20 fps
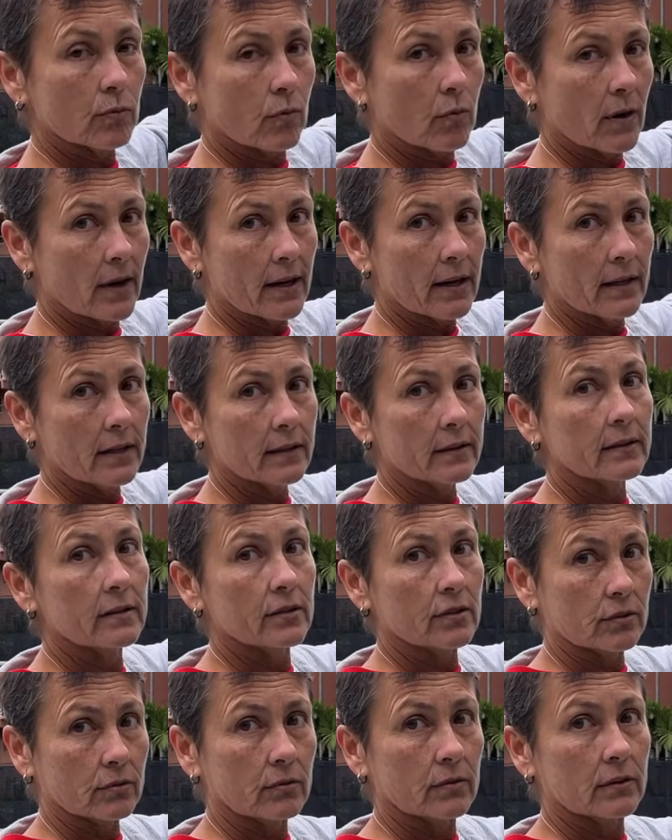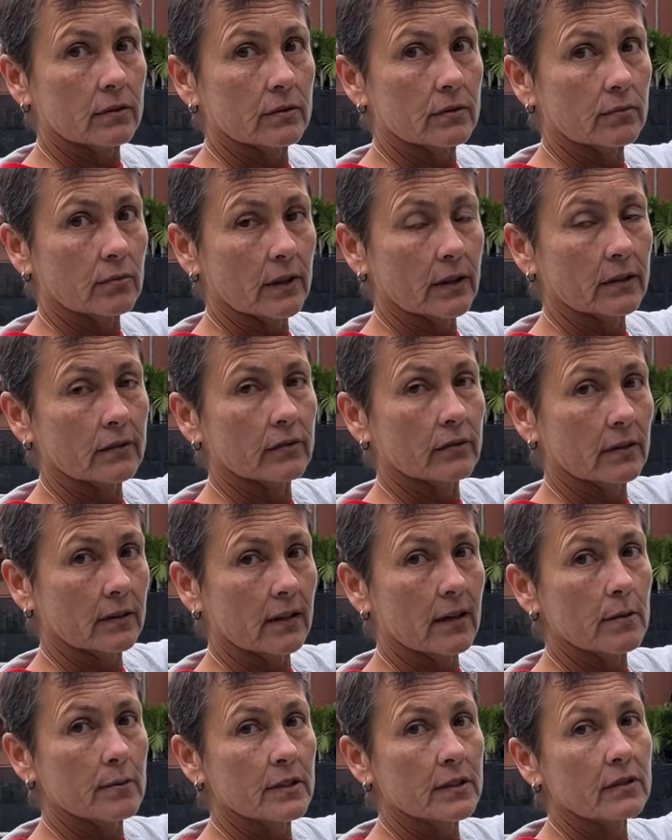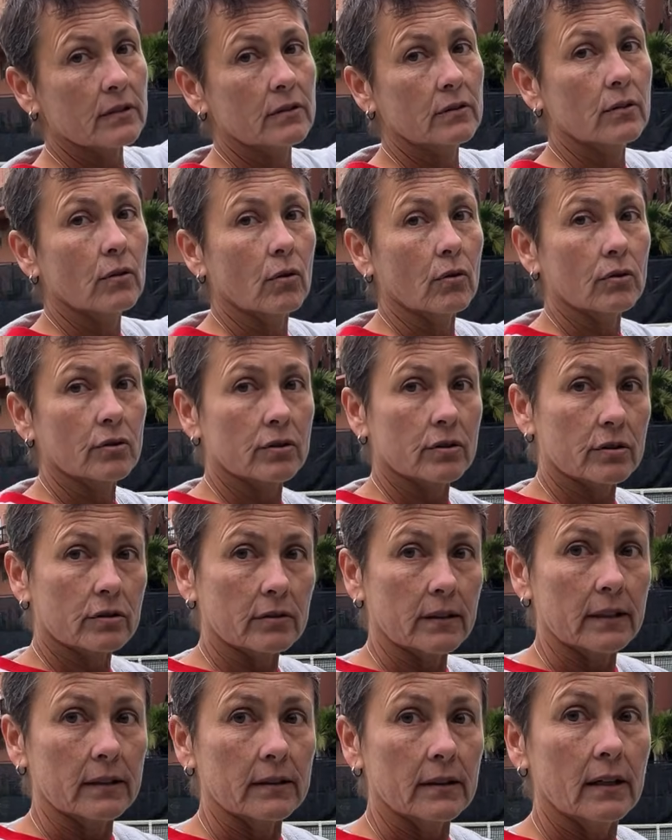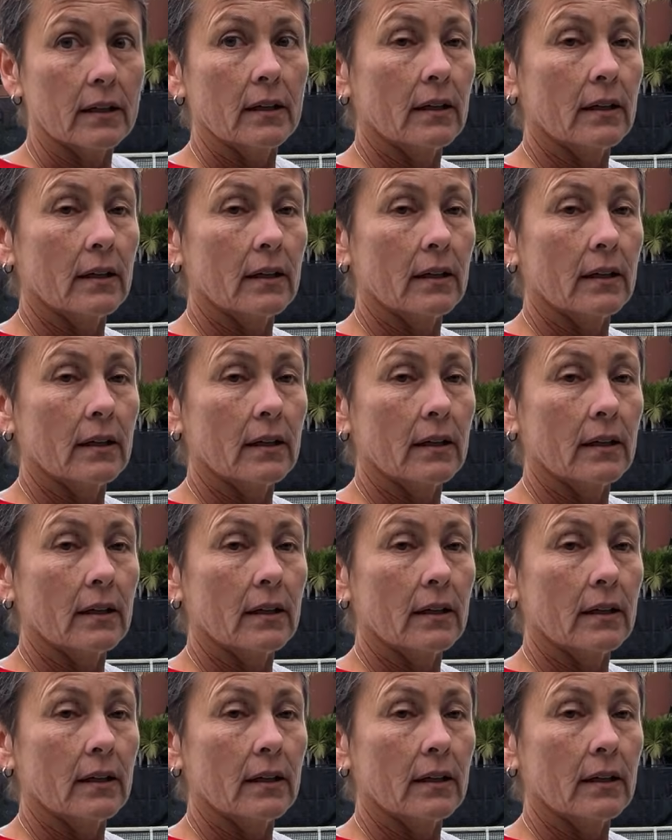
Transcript: way, the shortest way for them is to go straight.